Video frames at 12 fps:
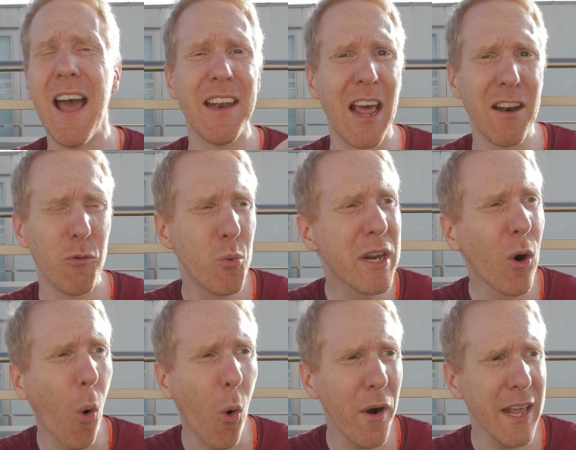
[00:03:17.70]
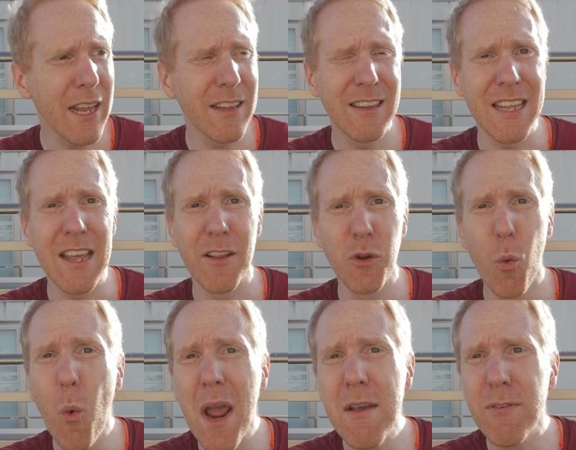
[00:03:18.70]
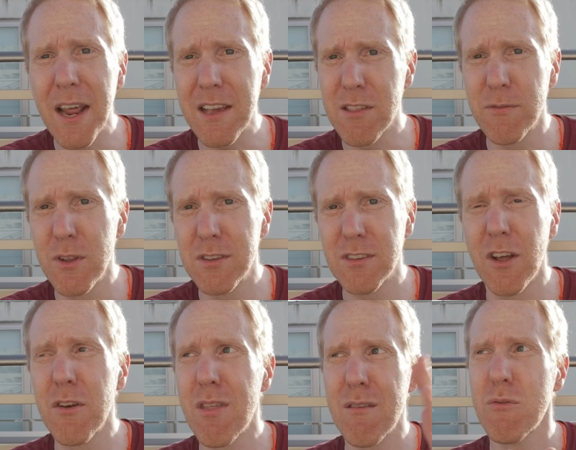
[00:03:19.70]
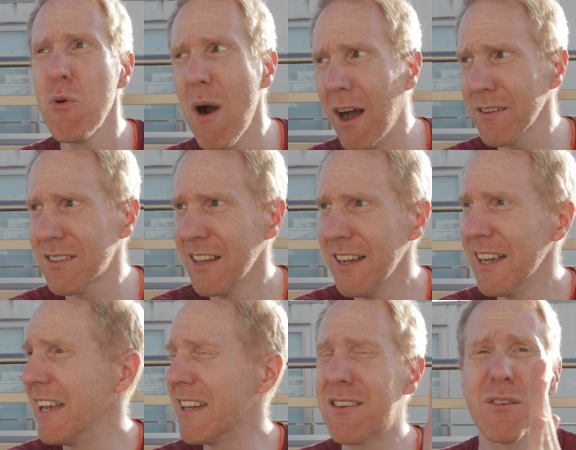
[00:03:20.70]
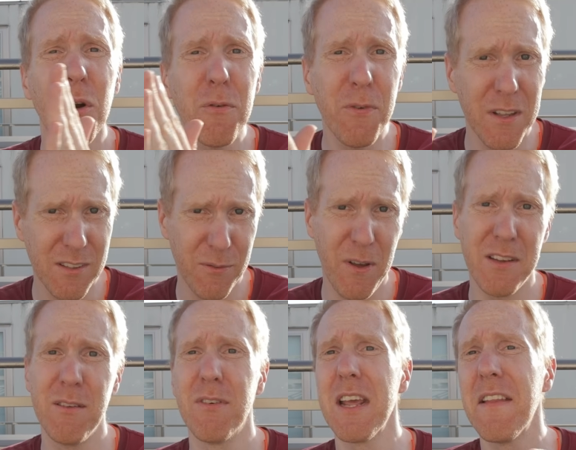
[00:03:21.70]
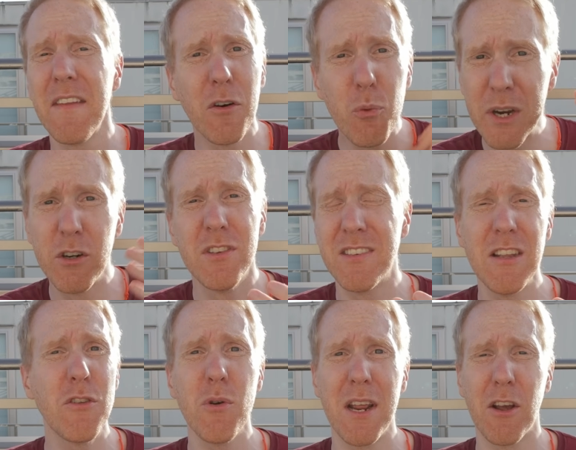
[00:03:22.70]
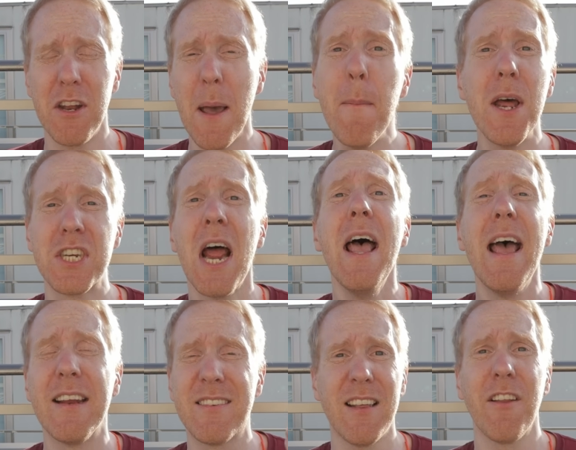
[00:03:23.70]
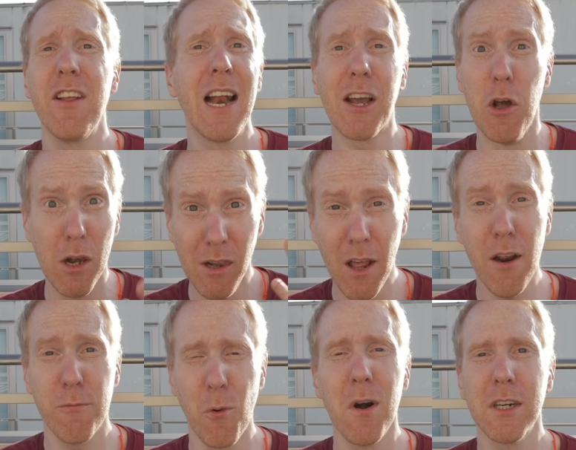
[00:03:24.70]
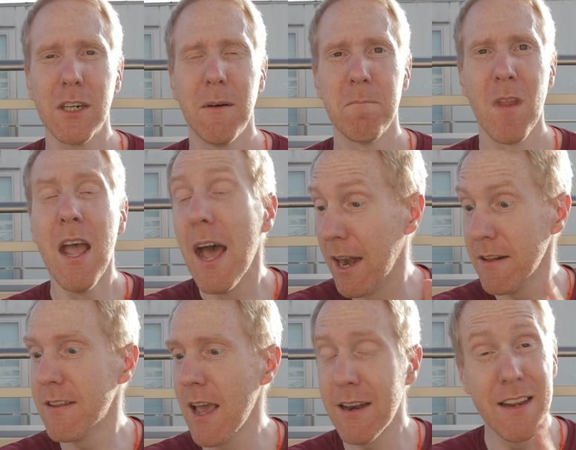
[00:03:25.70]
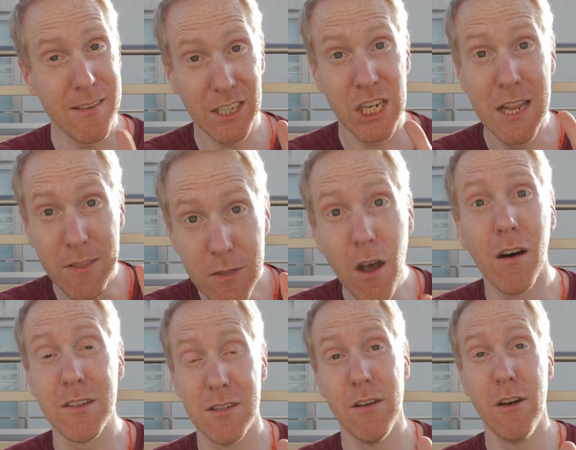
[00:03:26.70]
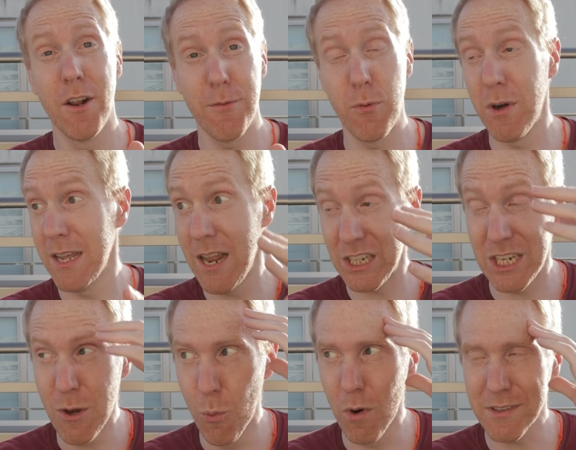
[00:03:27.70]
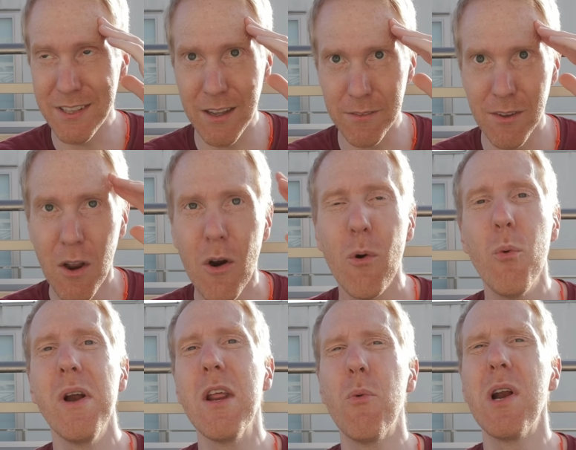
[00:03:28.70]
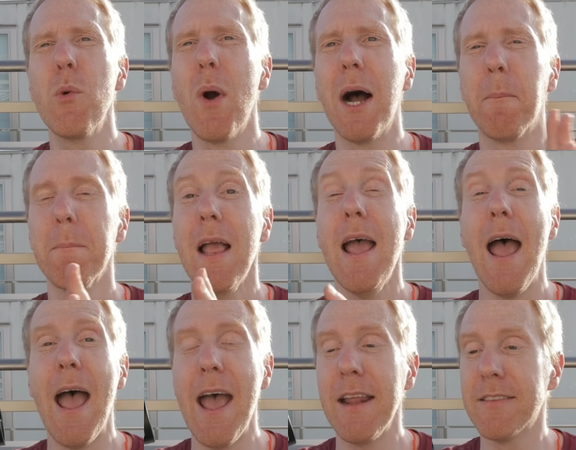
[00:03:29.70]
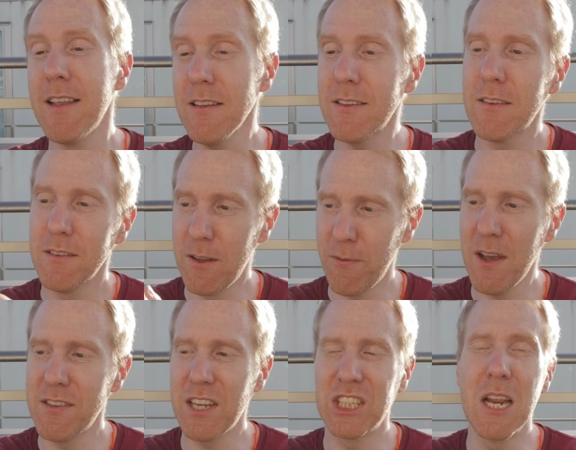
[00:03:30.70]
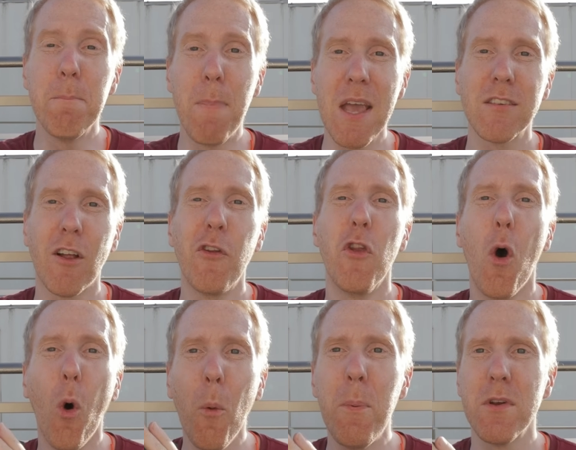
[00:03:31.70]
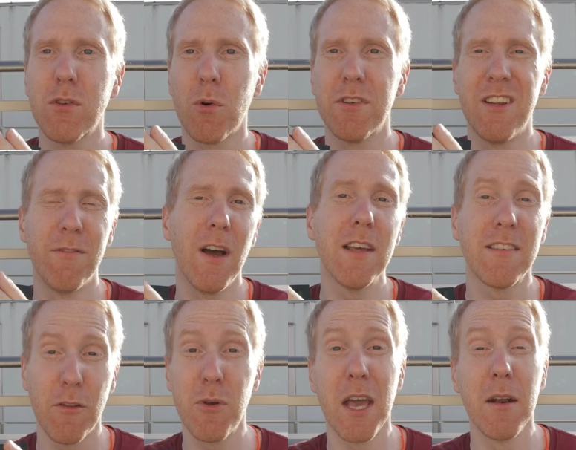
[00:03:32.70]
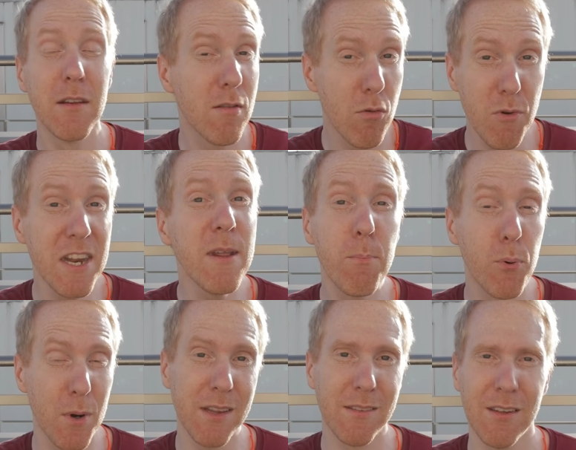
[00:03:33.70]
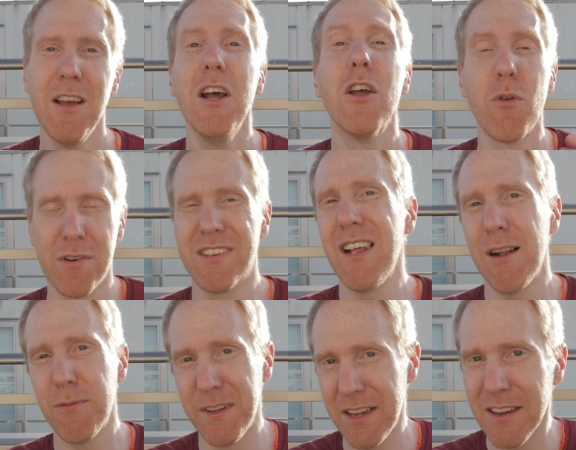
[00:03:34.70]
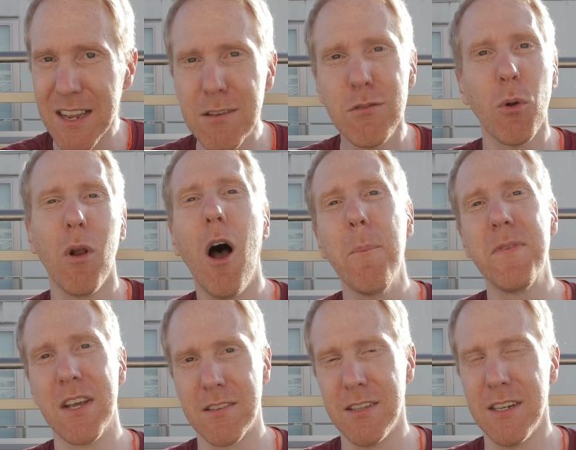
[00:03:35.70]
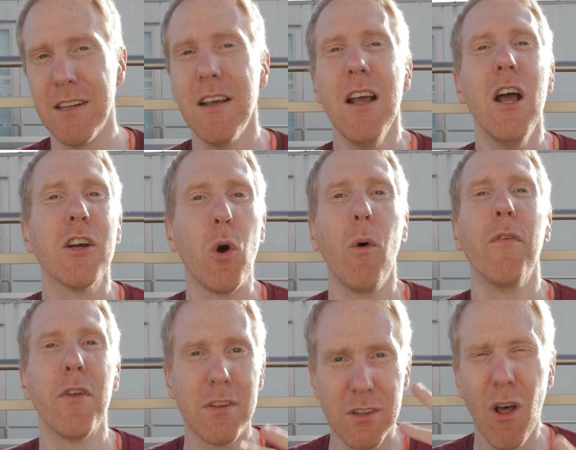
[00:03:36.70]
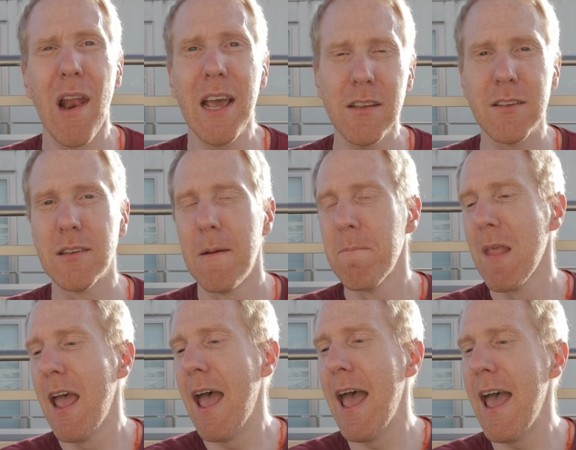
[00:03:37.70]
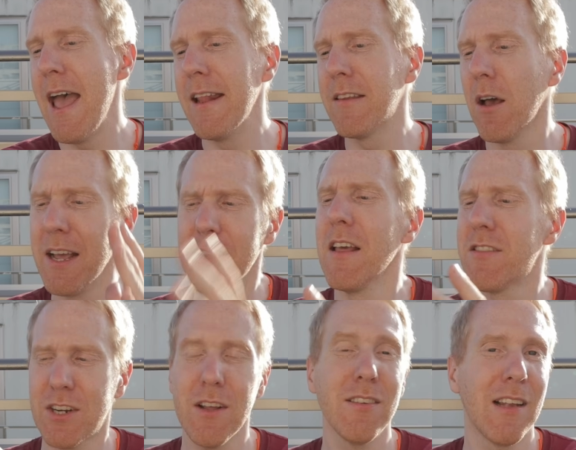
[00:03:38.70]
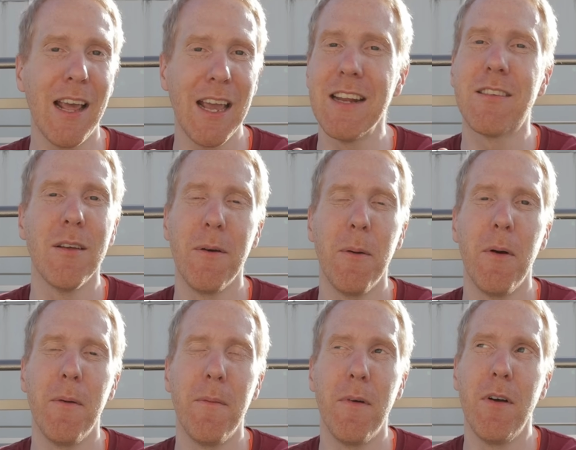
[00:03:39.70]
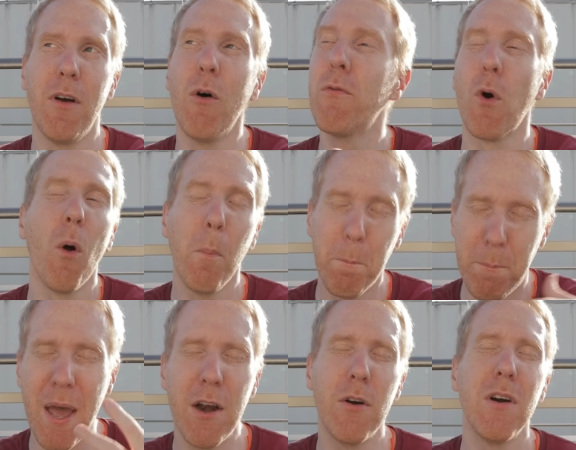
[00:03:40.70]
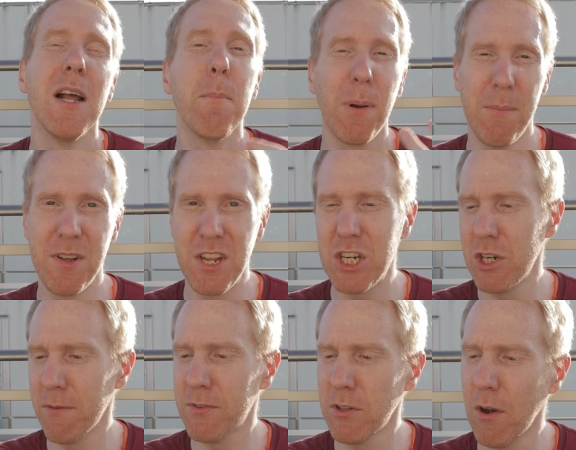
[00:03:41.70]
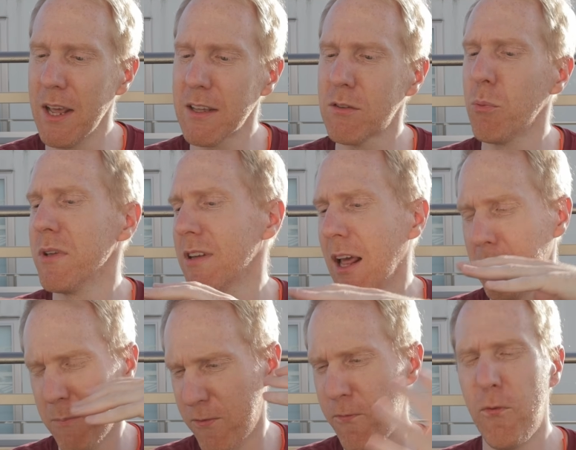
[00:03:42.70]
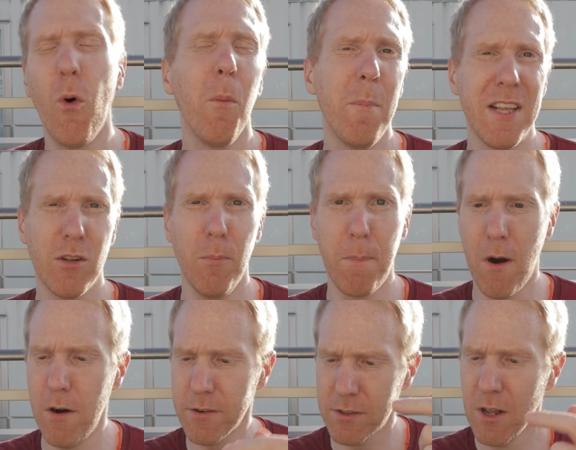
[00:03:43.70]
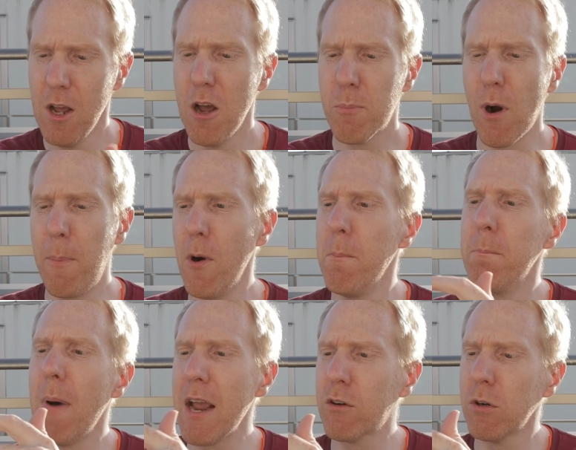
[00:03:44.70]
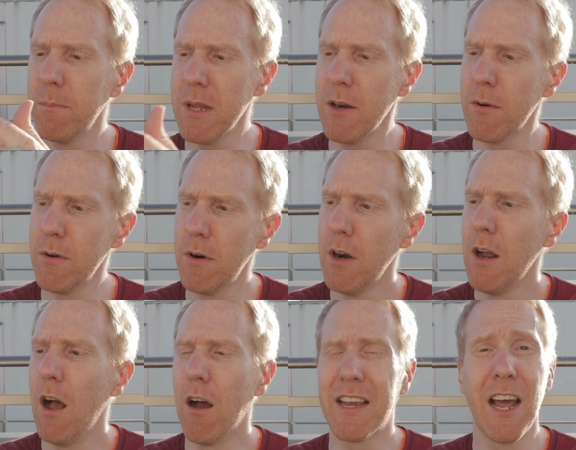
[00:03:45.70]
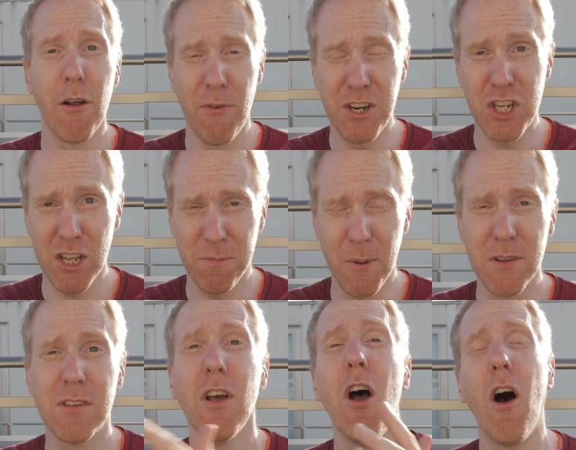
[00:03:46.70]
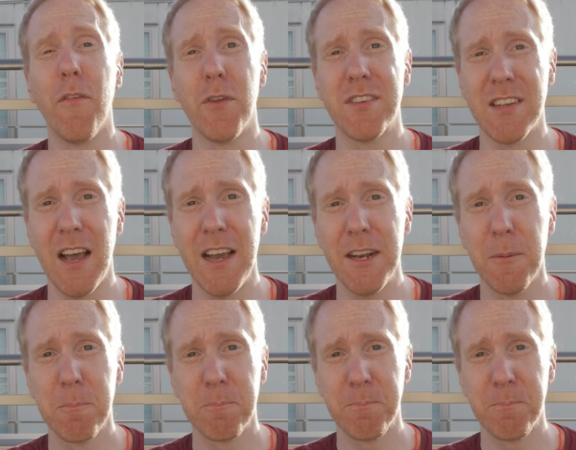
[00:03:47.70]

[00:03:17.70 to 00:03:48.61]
and recording the wavelengths of the sun throughout its surface, effectively, and then reconstituting an image. It sounded like a lot of work. And in the end, it's actually not a lot of work. It actually works out really, really well. And this device is actually based on an open source device that you can 3D print yourself and then install optics in, called the Solex. And it's just like, it's a overall better implementation of Solex with like full metal parts, proper micrometer kind of adjustments on the side,